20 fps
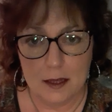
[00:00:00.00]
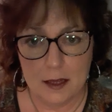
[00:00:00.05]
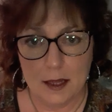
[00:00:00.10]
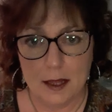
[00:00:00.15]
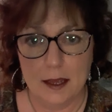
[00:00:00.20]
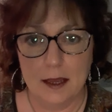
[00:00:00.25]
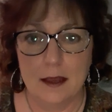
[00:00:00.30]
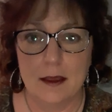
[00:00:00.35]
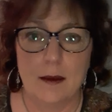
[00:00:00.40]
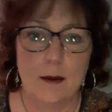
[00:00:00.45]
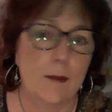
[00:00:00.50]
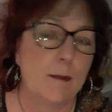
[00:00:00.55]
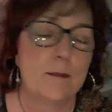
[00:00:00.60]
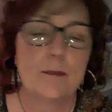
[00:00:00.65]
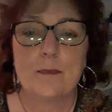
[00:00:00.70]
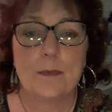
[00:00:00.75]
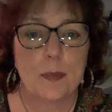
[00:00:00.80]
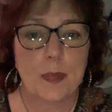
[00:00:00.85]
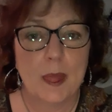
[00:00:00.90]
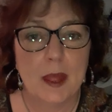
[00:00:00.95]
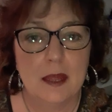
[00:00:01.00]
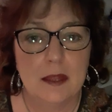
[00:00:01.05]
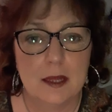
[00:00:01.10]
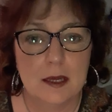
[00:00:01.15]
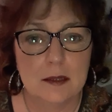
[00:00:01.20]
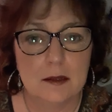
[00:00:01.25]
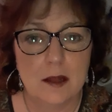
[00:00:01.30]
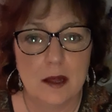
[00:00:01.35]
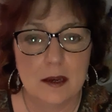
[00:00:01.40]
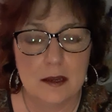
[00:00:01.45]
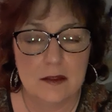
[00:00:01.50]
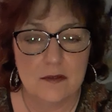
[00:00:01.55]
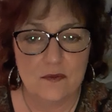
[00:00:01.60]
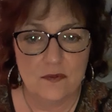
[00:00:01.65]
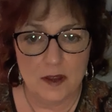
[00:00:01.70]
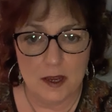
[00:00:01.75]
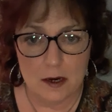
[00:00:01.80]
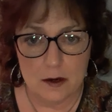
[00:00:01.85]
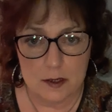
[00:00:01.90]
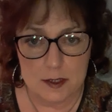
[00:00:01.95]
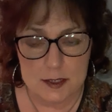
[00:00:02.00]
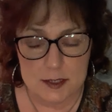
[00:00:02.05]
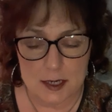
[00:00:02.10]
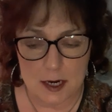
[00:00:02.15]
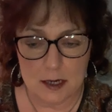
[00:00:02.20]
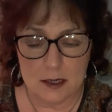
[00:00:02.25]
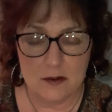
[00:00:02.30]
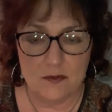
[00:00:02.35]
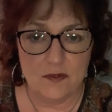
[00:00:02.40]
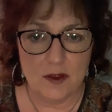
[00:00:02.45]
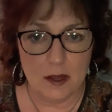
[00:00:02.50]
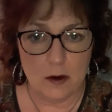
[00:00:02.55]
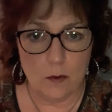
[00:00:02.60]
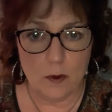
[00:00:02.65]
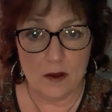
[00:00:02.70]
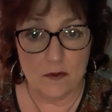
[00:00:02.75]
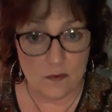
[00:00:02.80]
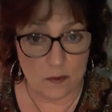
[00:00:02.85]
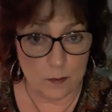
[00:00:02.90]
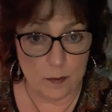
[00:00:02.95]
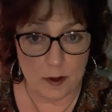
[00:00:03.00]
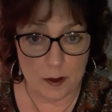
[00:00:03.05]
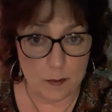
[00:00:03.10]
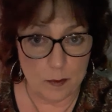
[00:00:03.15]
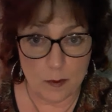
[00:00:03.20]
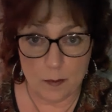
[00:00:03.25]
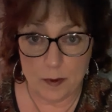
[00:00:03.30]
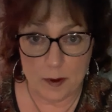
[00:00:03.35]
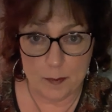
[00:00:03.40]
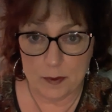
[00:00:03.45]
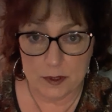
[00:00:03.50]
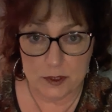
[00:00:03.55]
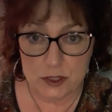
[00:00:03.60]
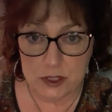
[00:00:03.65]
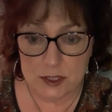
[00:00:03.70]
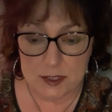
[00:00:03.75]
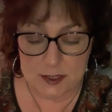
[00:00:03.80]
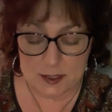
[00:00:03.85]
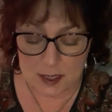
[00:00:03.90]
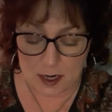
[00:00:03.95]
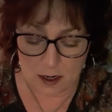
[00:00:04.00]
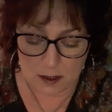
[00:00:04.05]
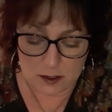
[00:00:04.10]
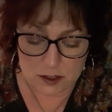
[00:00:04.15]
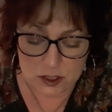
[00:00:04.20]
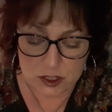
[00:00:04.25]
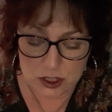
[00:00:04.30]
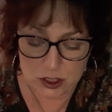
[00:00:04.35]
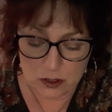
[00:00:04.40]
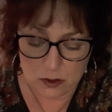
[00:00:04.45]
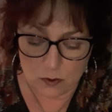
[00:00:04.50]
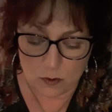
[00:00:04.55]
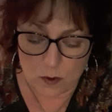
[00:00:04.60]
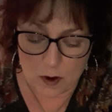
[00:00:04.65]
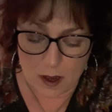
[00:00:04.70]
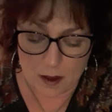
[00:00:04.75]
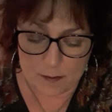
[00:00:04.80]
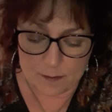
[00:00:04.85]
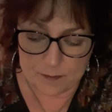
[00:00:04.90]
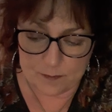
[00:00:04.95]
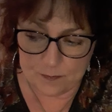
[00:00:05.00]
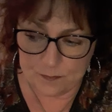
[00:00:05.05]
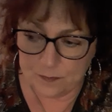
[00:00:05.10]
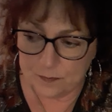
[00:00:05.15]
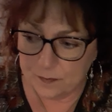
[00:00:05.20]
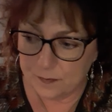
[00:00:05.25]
Like, I think a lot of the fear is starting to fade away from people. People are just starting to, um,